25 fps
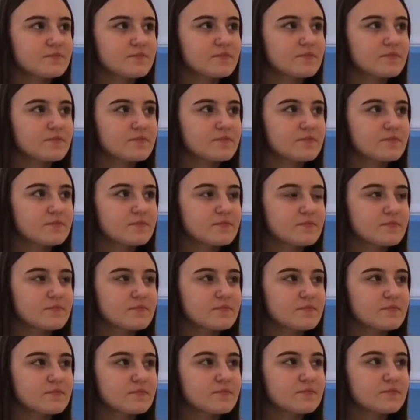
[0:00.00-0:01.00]

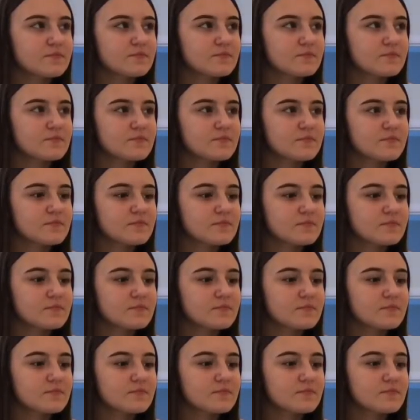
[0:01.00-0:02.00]

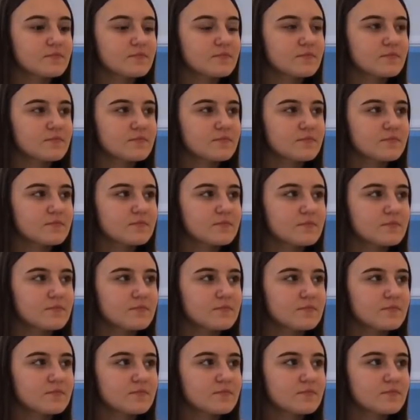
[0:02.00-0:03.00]

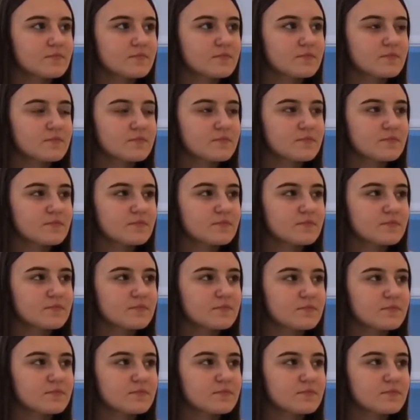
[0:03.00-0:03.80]
No words are spoken by the person on screen.